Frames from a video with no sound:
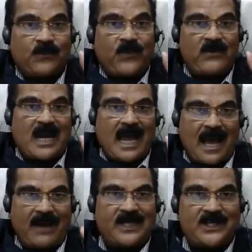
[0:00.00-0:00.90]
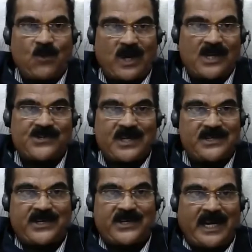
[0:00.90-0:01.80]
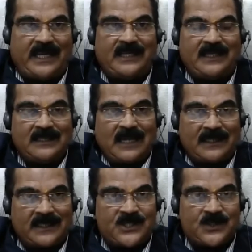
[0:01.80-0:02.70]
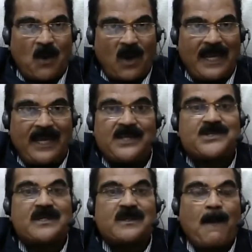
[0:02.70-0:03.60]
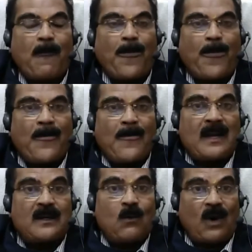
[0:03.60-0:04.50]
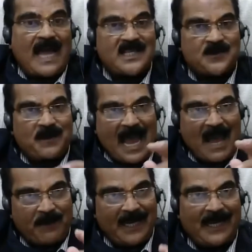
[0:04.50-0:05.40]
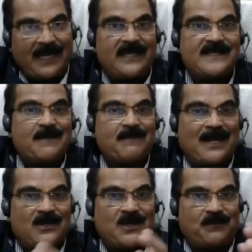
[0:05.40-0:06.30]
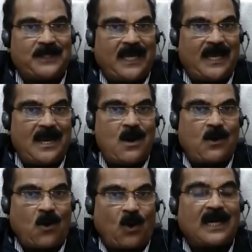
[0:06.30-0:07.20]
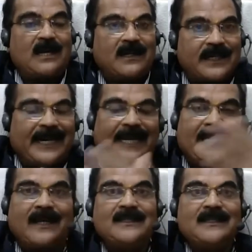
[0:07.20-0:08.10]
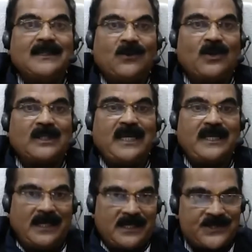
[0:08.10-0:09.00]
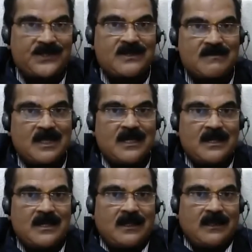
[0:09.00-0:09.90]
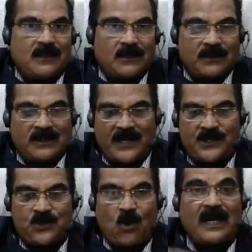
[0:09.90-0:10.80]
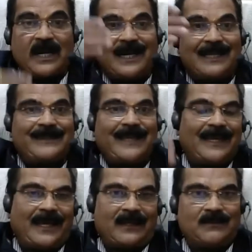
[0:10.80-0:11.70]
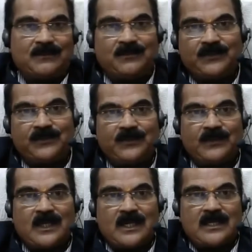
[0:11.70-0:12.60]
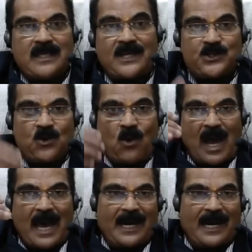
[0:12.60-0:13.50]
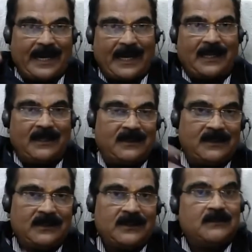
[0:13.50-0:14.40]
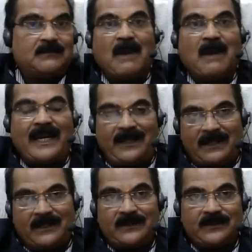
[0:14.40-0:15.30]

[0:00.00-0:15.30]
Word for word: We will have this vocational training at this small age. What has been happening is because of the rote learning over the years, there is no critical thinking. There is no analytical mind.